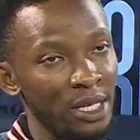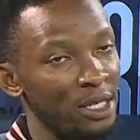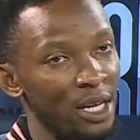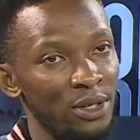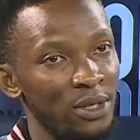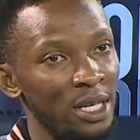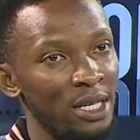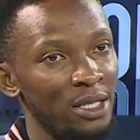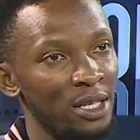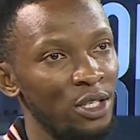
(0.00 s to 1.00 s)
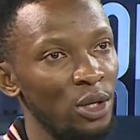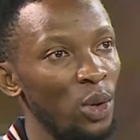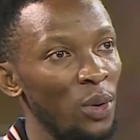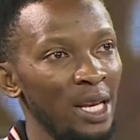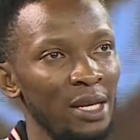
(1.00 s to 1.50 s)
it's here to stay. It's not
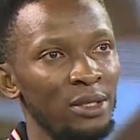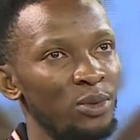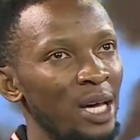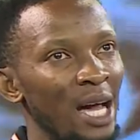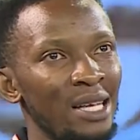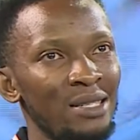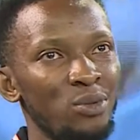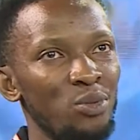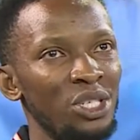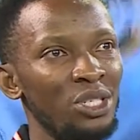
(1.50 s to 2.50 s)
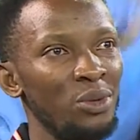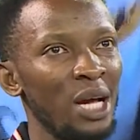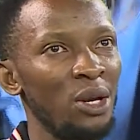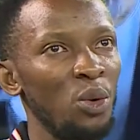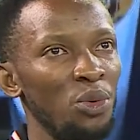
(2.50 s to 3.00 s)
going. We cannot
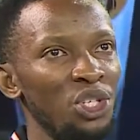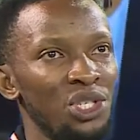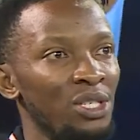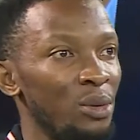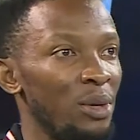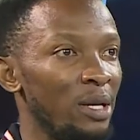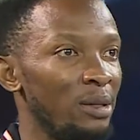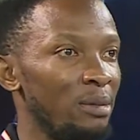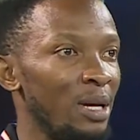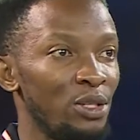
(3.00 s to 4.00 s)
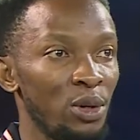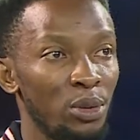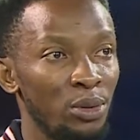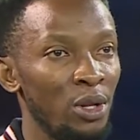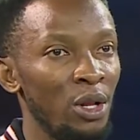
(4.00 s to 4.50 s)
wish it away at
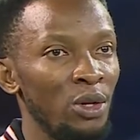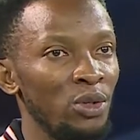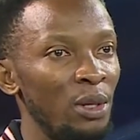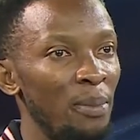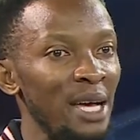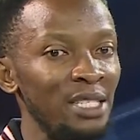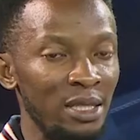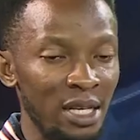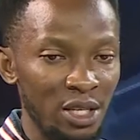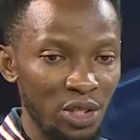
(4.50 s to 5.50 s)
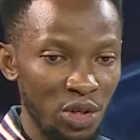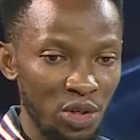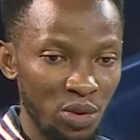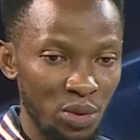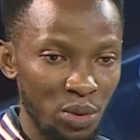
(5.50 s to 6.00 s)
all. So the best thing is
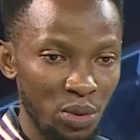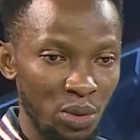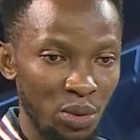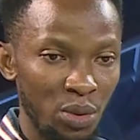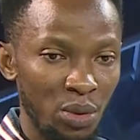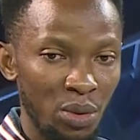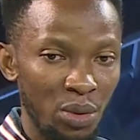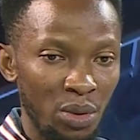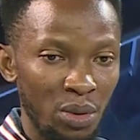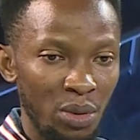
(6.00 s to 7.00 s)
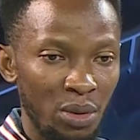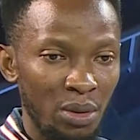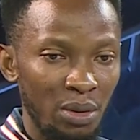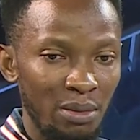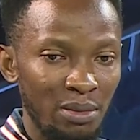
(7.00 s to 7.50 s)
just to
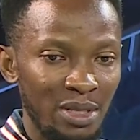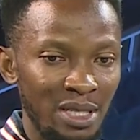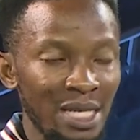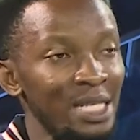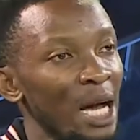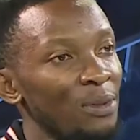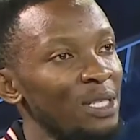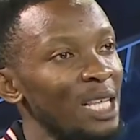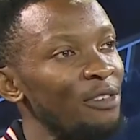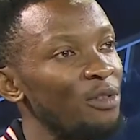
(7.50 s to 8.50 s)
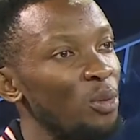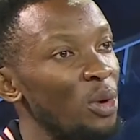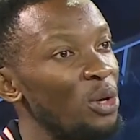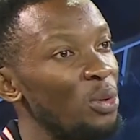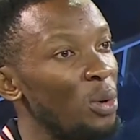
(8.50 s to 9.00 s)
sit down, start from
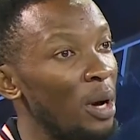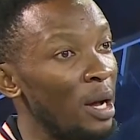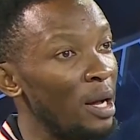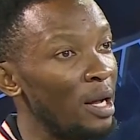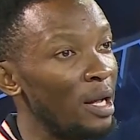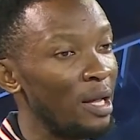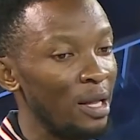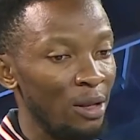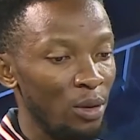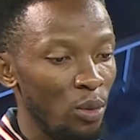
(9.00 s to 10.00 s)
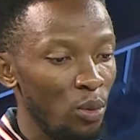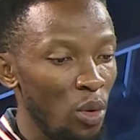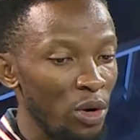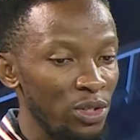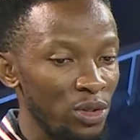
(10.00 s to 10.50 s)
where you are.
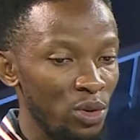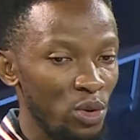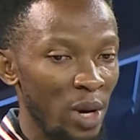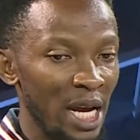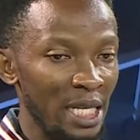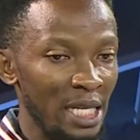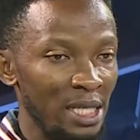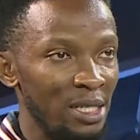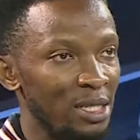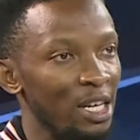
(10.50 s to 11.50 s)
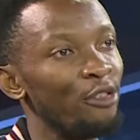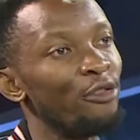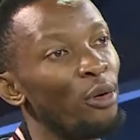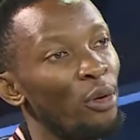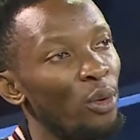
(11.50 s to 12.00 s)
What do I need this thing
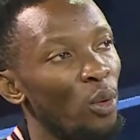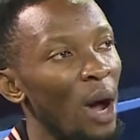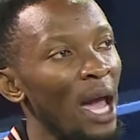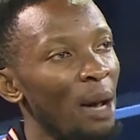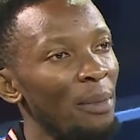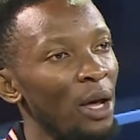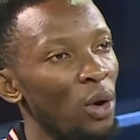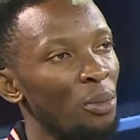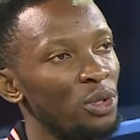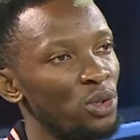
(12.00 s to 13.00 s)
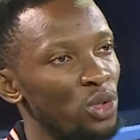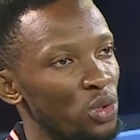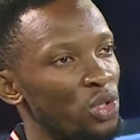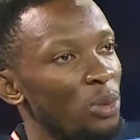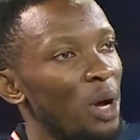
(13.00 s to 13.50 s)
for? Why am I coming to
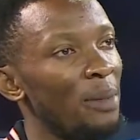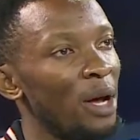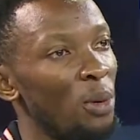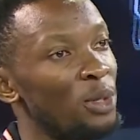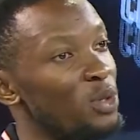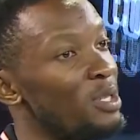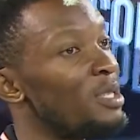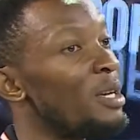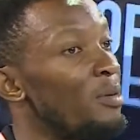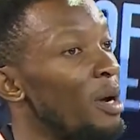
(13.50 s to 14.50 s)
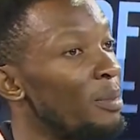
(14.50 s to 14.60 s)
social? Why am I coming to Instagram?